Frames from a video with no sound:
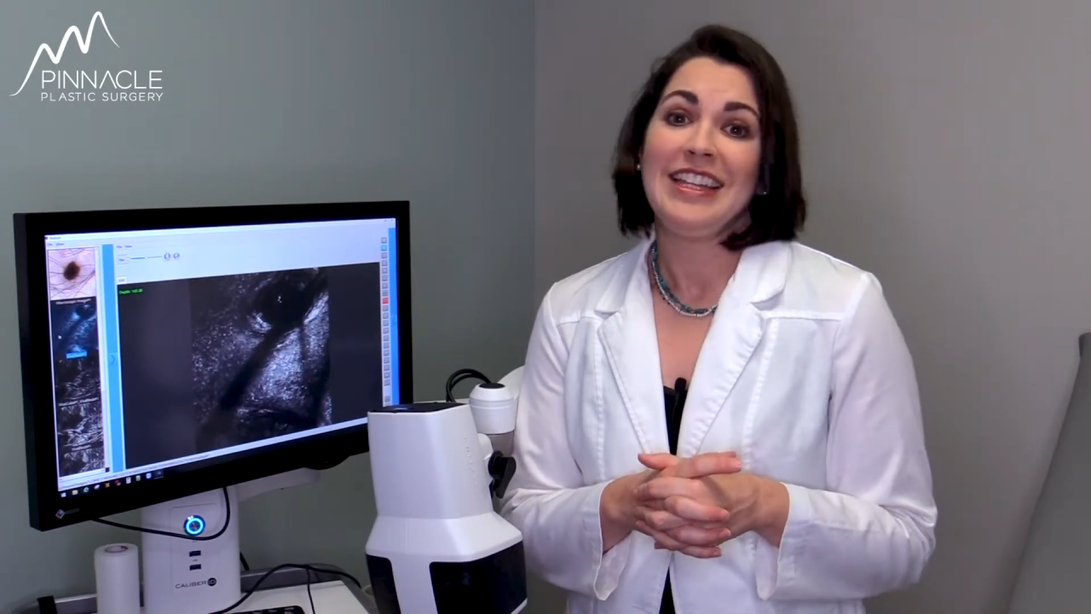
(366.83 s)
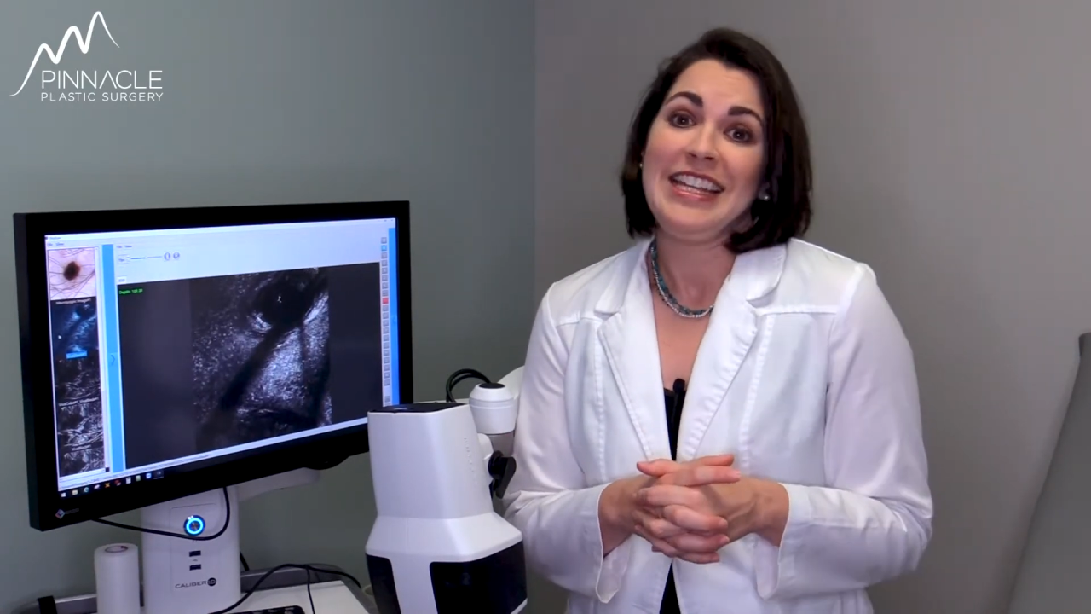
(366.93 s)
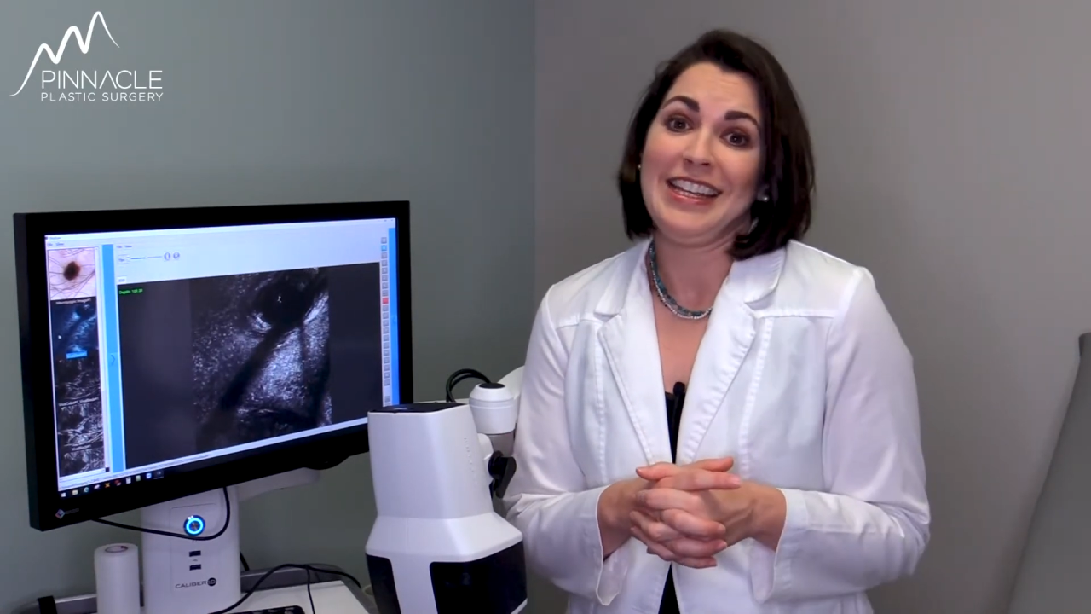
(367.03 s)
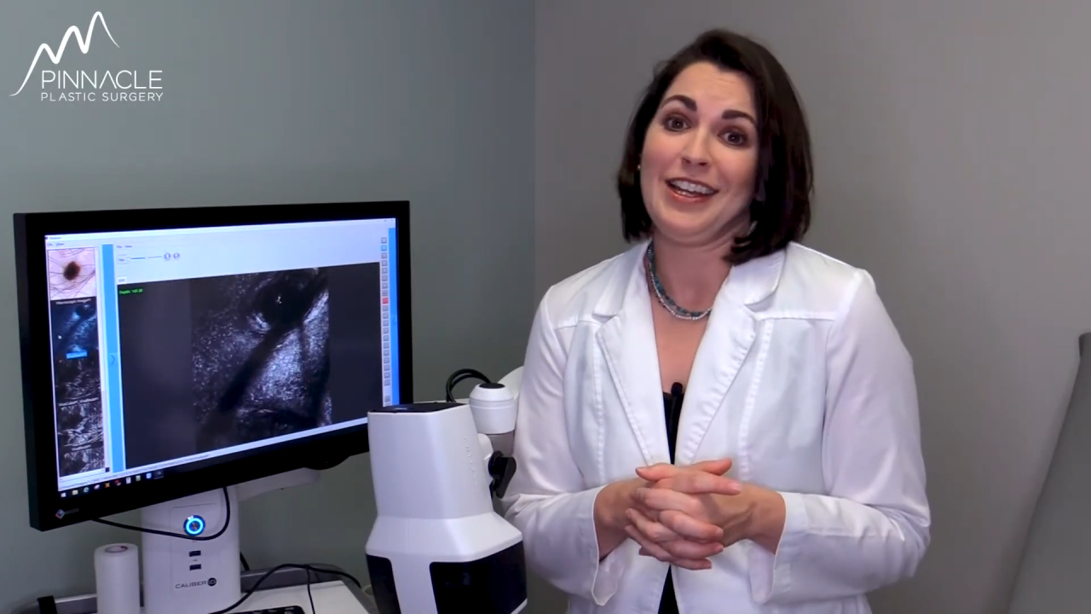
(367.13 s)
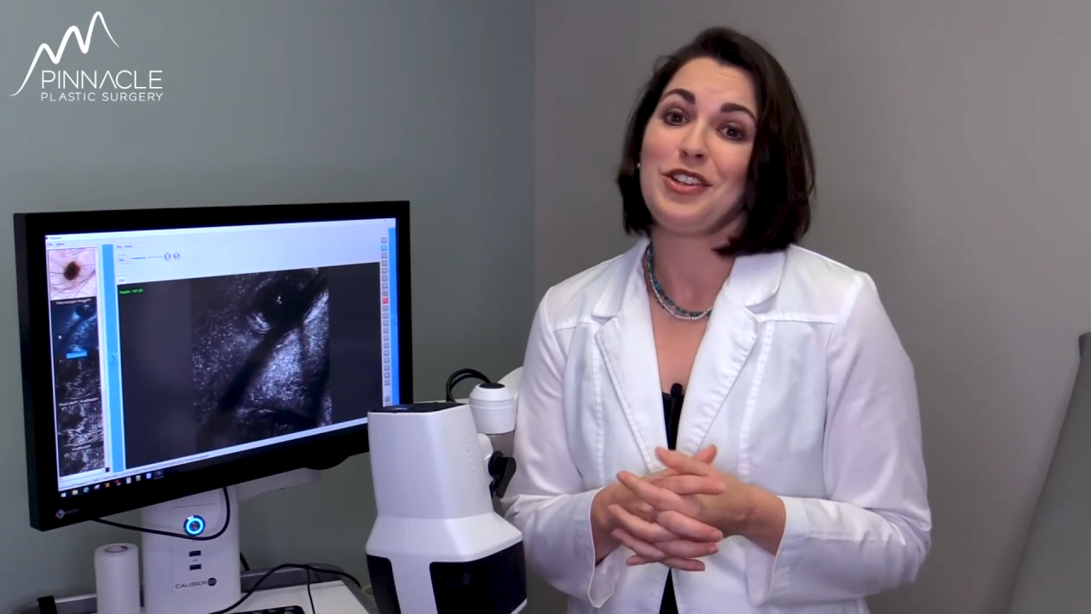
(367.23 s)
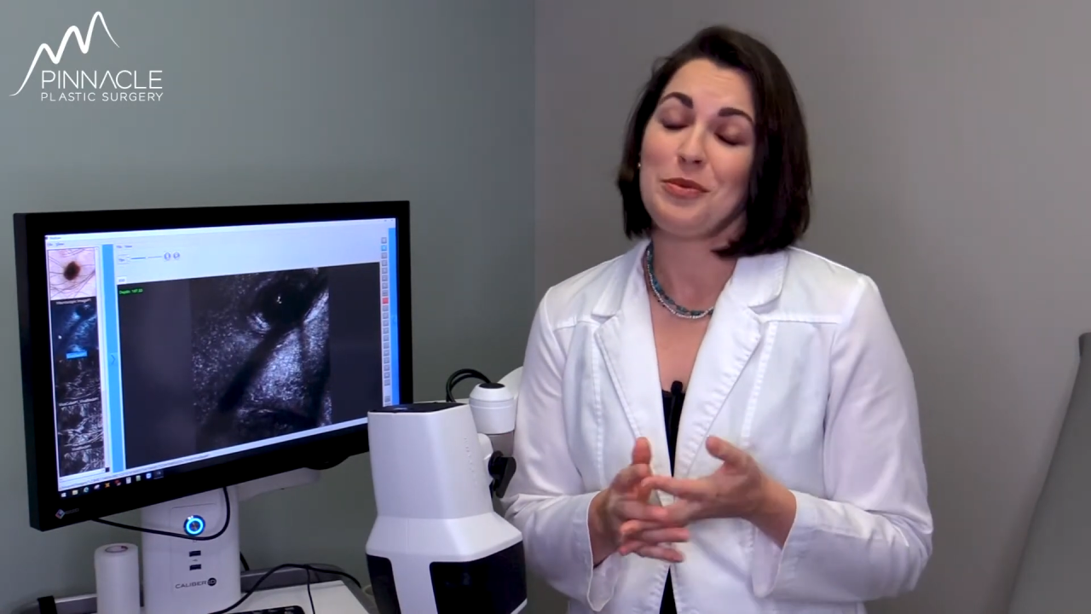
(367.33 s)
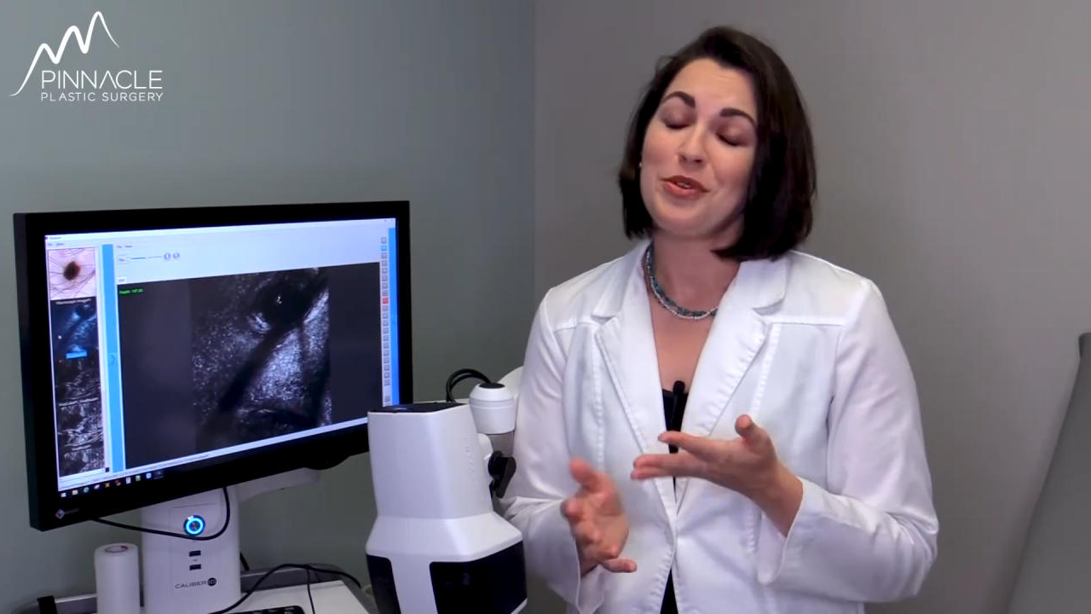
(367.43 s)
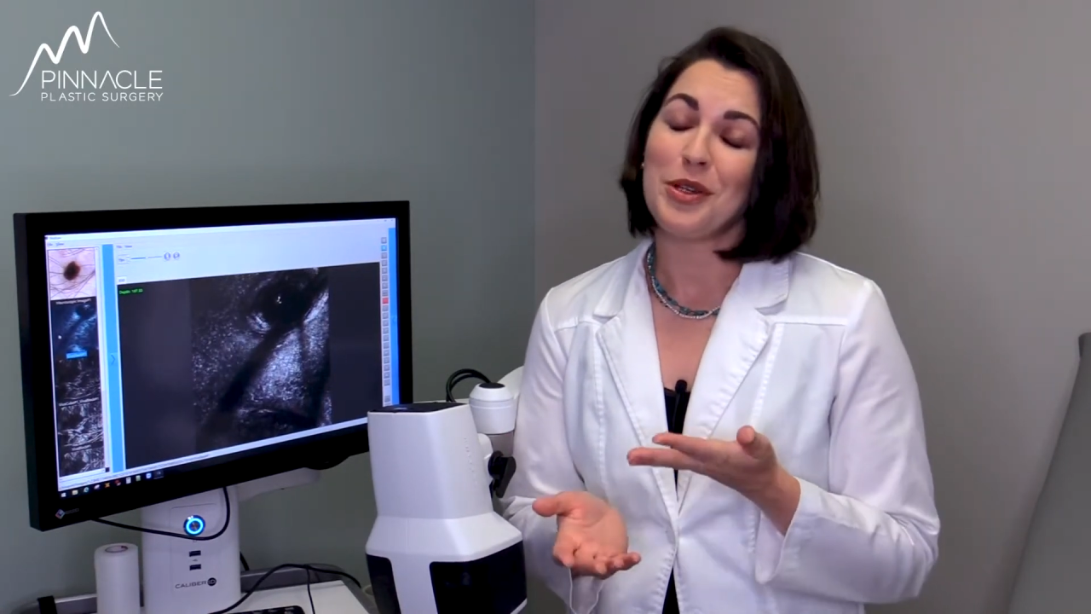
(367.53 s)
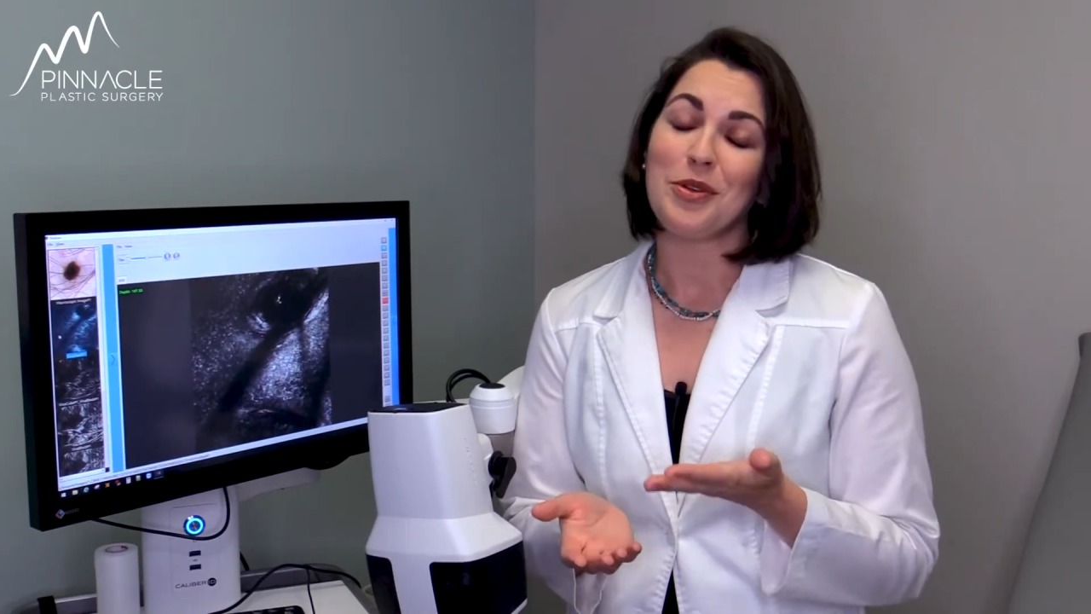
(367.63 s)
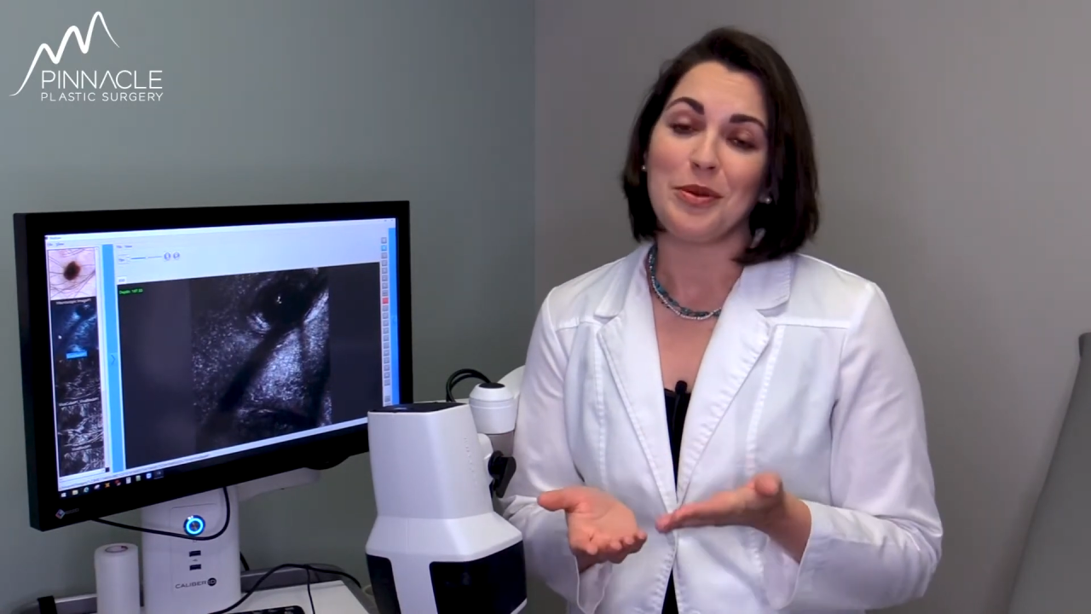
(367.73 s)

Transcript: he can actually pull up your